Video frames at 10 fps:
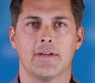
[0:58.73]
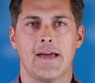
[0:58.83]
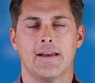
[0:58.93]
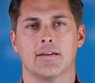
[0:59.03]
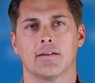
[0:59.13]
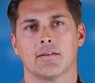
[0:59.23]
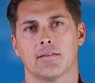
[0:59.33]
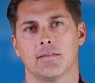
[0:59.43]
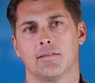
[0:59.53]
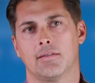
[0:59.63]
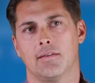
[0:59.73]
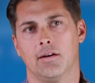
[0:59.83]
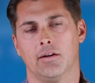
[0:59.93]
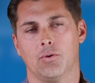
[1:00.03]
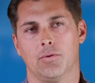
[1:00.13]
the attic,
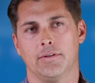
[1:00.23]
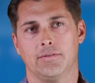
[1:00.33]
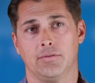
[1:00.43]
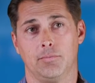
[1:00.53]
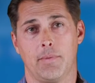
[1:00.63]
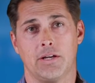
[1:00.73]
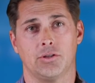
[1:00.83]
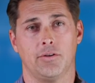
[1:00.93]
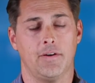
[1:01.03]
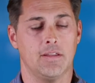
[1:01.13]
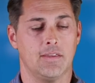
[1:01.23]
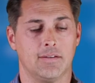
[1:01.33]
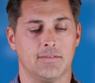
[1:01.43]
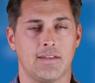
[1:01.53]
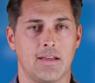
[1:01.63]
they're going to make sure if
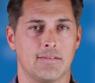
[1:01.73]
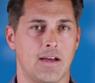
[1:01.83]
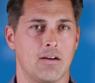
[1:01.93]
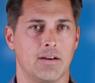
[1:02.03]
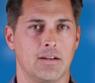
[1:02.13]
anything stands out,